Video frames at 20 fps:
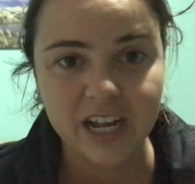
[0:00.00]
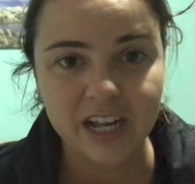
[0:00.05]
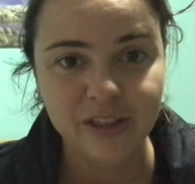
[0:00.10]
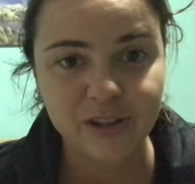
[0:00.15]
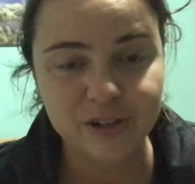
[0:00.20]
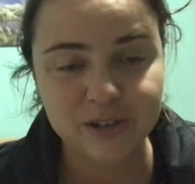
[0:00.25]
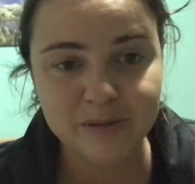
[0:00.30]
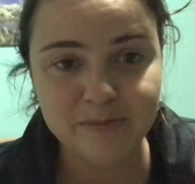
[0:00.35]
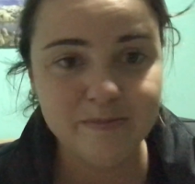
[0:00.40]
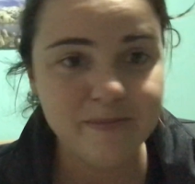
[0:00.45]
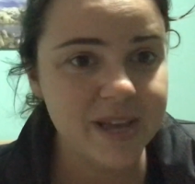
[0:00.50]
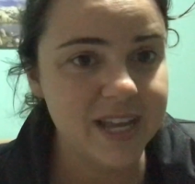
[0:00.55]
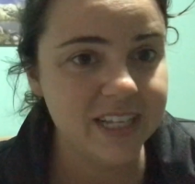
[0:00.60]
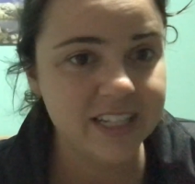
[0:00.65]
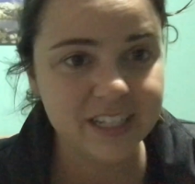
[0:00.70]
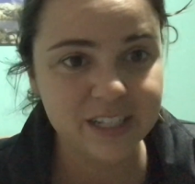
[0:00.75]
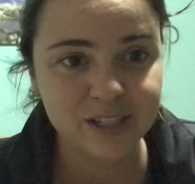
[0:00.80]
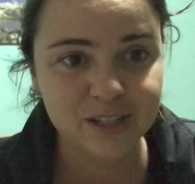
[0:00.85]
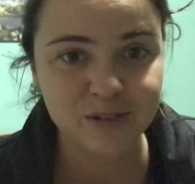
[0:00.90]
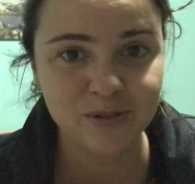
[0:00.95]
There's
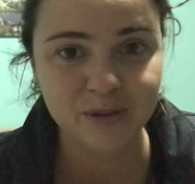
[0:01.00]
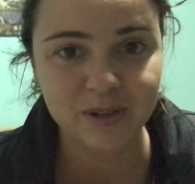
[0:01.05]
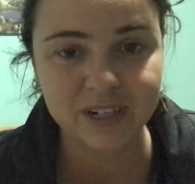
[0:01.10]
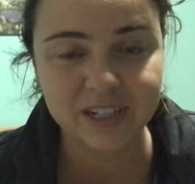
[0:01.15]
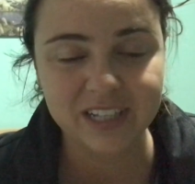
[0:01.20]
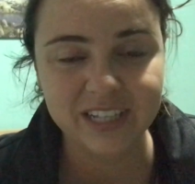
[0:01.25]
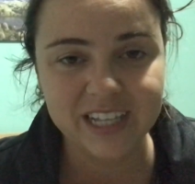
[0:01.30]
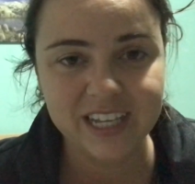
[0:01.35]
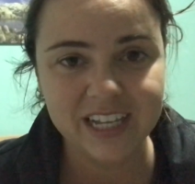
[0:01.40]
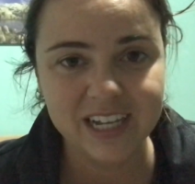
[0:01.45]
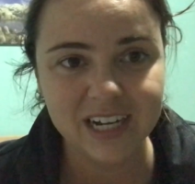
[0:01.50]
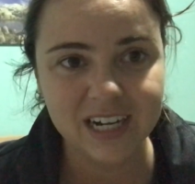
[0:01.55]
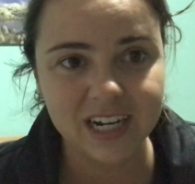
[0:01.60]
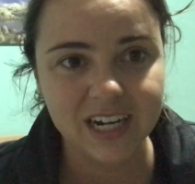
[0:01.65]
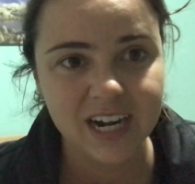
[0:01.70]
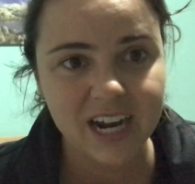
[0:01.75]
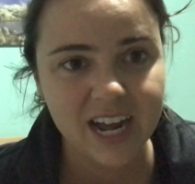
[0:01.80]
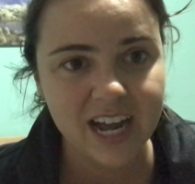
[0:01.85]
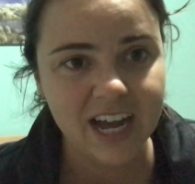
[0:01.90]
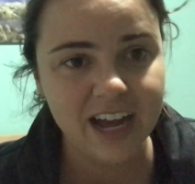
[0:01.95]
amazing snorkeling here.
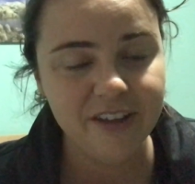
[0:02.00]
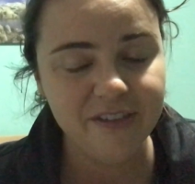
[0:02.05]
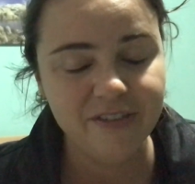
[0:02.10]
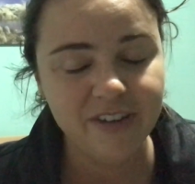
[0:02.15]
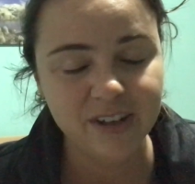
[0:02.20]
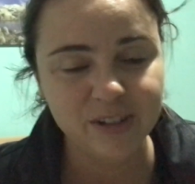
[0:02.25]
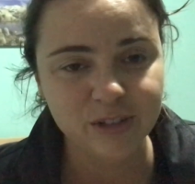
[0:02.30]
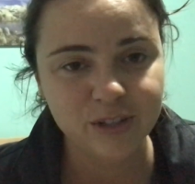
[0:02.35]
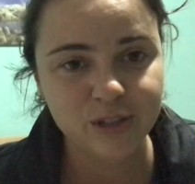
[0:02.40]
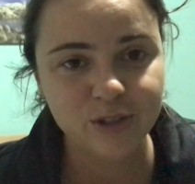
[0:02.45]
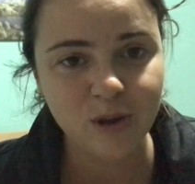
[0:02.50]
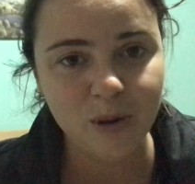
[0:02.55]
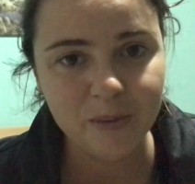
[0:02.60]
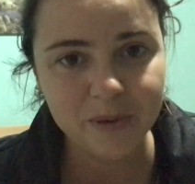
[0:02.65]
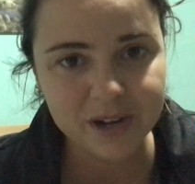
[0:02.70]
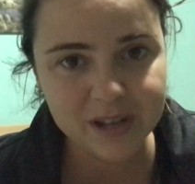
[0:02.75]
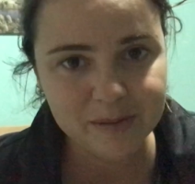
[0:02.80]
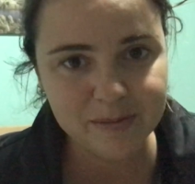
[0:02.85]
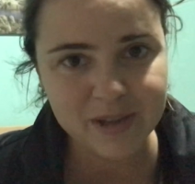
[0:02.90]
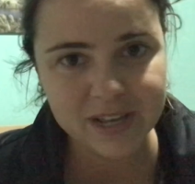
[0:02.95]
I found so
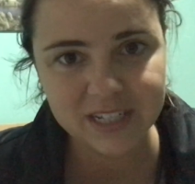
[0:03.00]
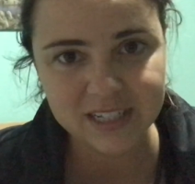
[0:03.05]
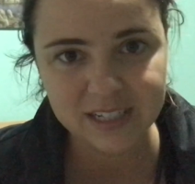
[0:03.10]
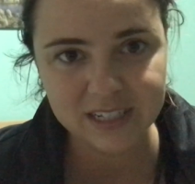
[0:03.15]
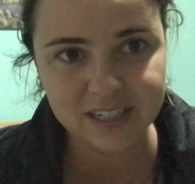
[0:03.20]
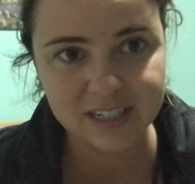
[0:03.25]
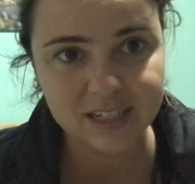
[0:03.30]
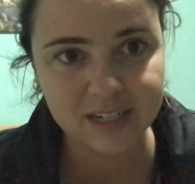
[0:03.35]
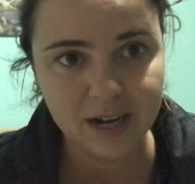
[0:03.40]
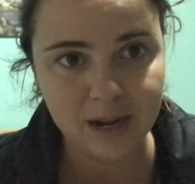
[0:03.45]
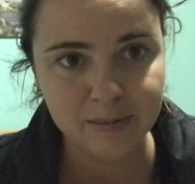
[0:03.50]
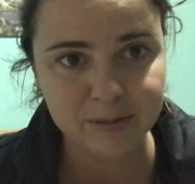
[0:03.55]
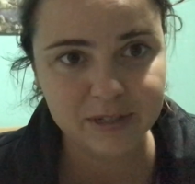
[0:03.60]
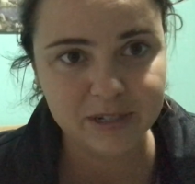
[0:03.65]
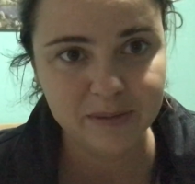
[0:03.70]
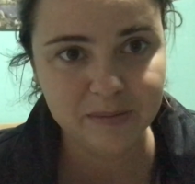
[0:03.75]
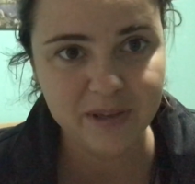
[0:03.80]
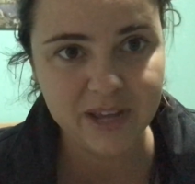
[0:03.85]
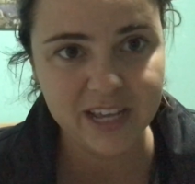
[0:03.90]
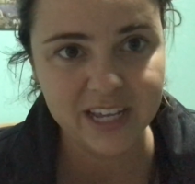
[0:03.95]
many amazing stops
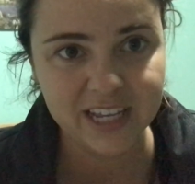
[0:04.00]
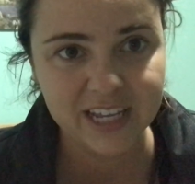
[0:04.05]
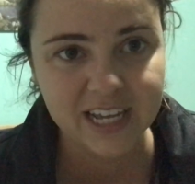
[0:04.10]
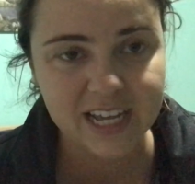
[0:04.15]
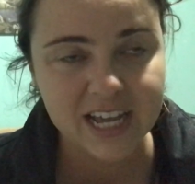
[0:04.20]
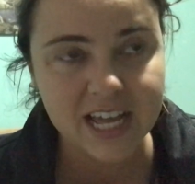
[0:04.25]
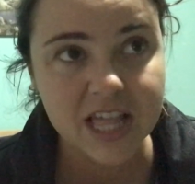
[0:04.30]
to make.